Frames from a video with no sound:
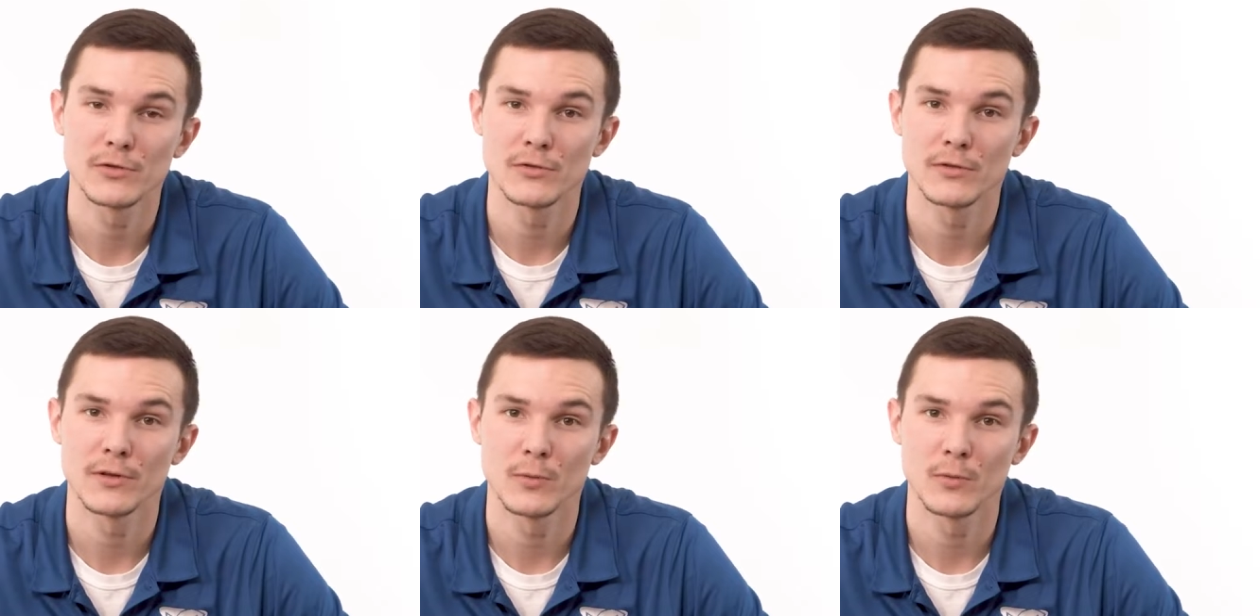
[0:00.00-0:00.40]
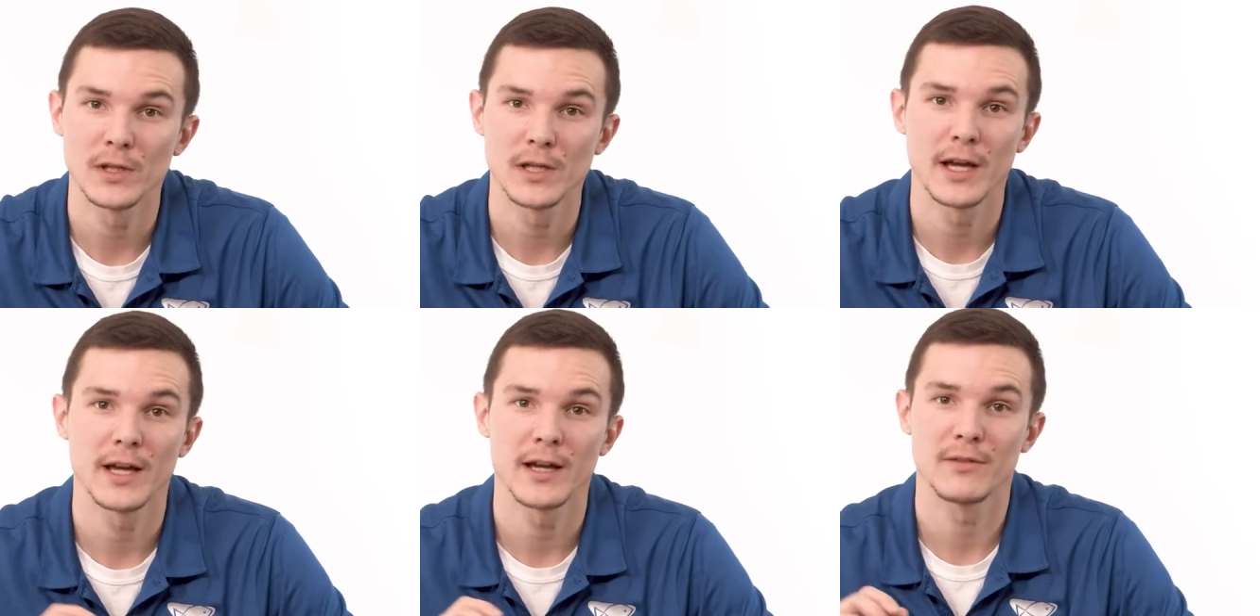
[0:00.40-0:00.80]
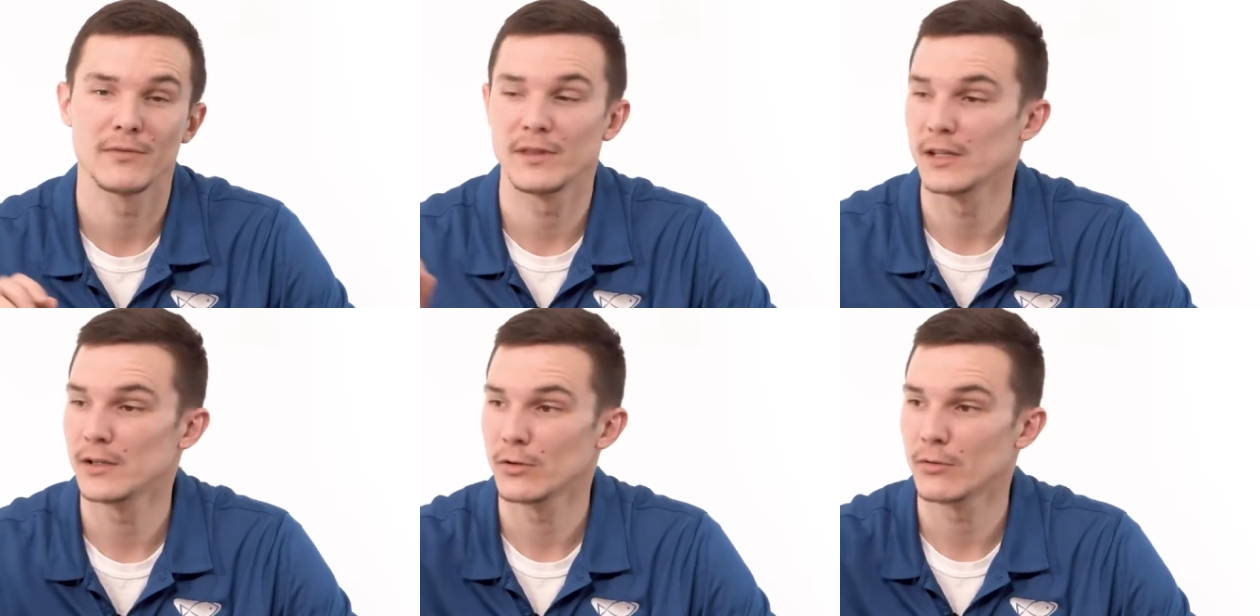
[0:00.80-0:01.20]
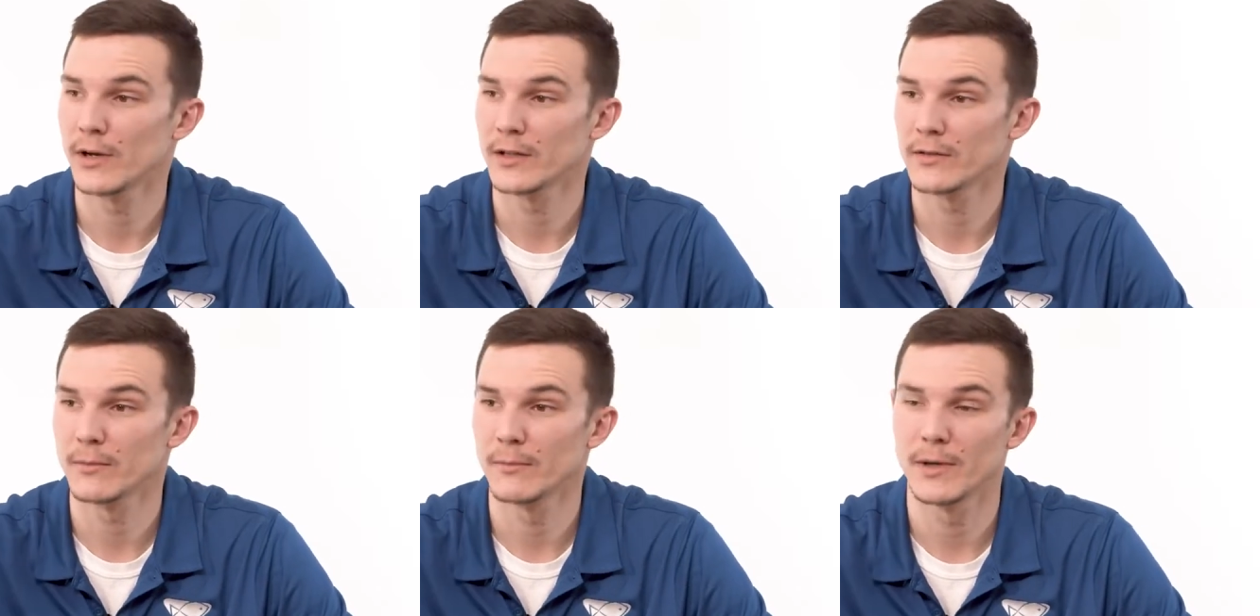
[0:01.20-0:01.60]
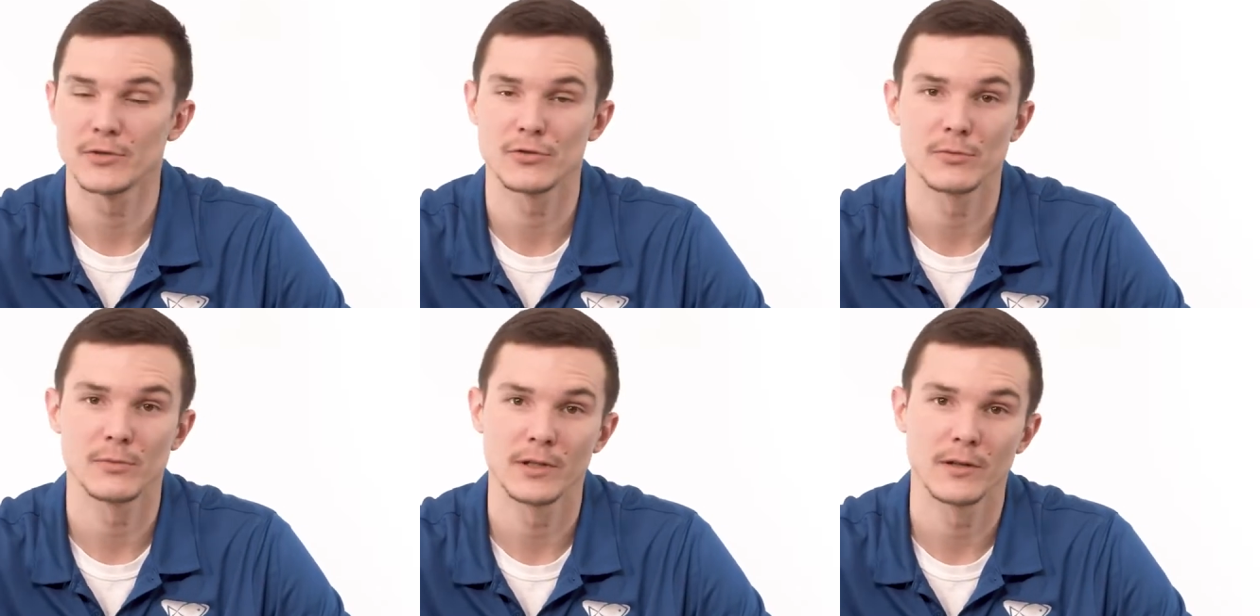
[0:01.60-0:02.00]
sure that we have the correct
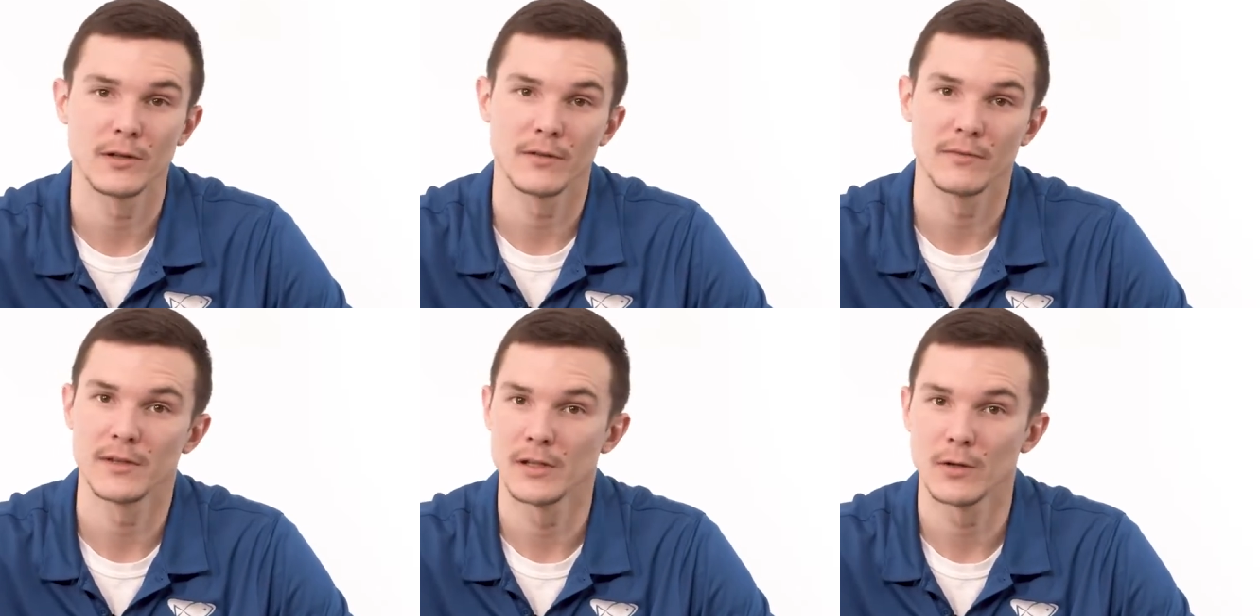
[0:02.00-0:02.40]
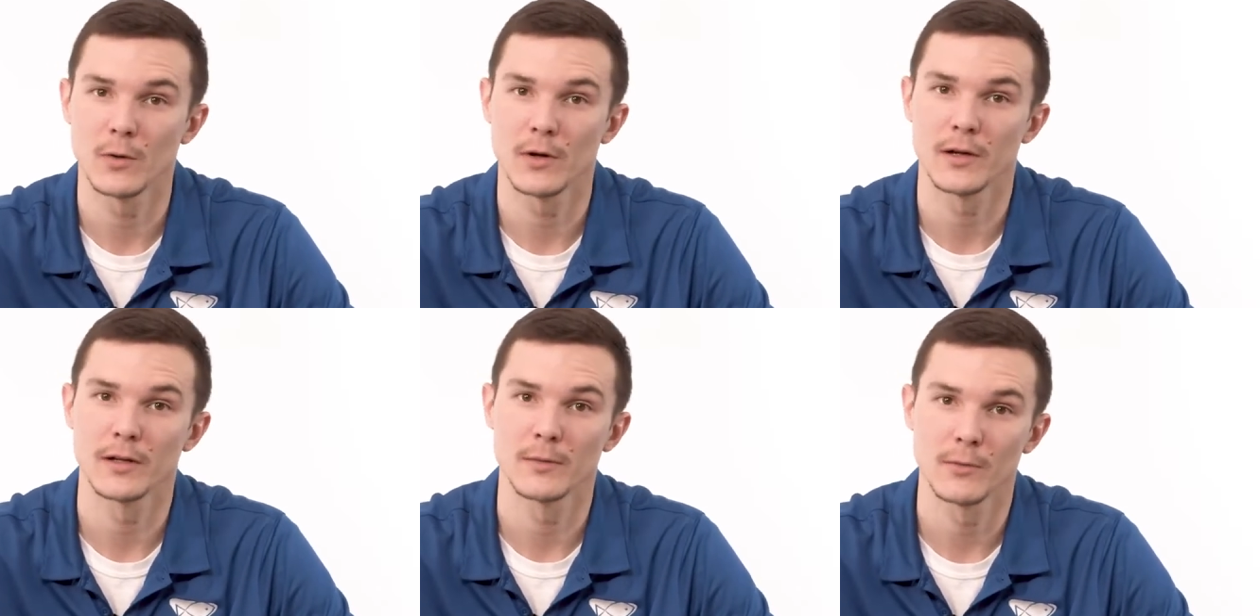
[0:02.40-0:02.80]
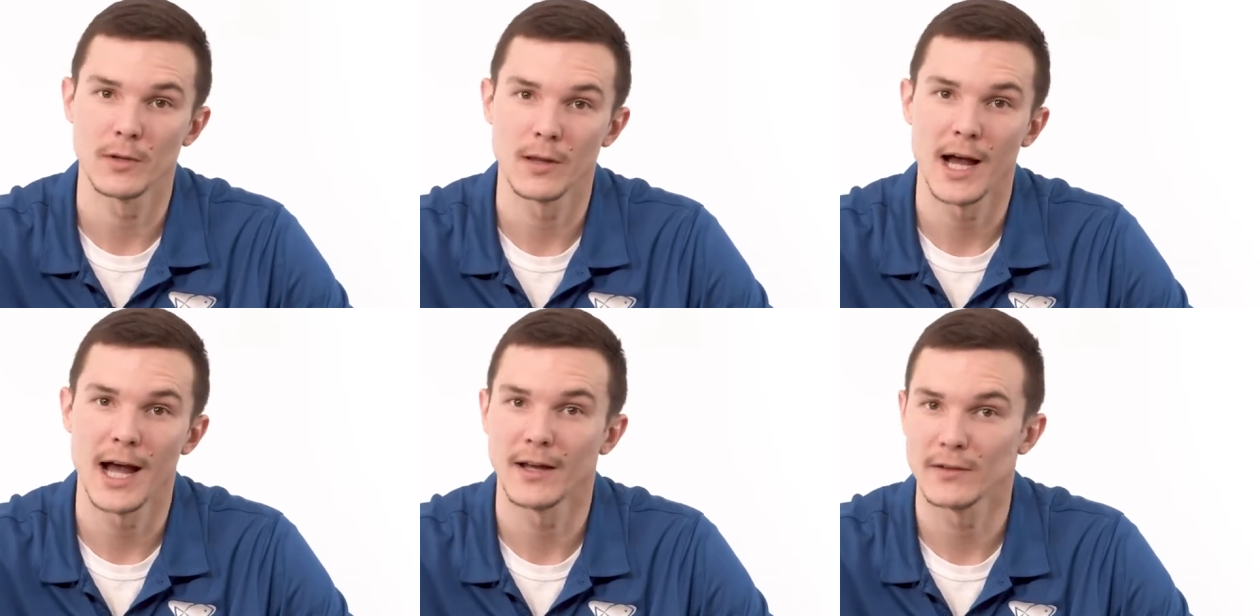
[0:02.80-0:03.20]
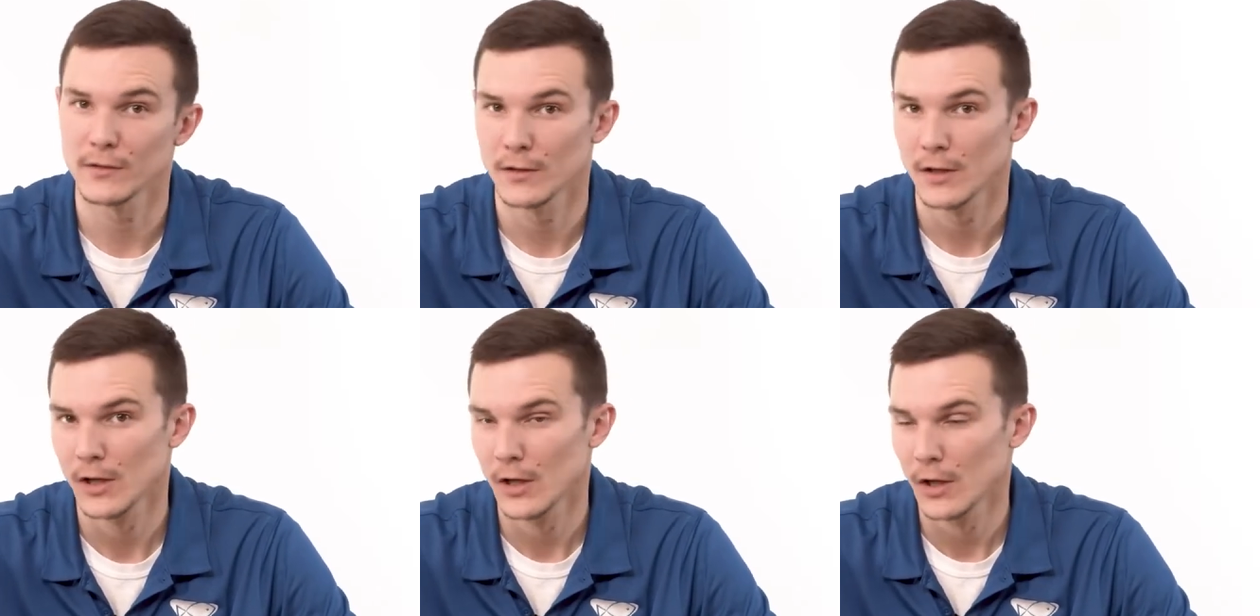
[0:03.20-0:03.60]
measurement of the aquarium glass.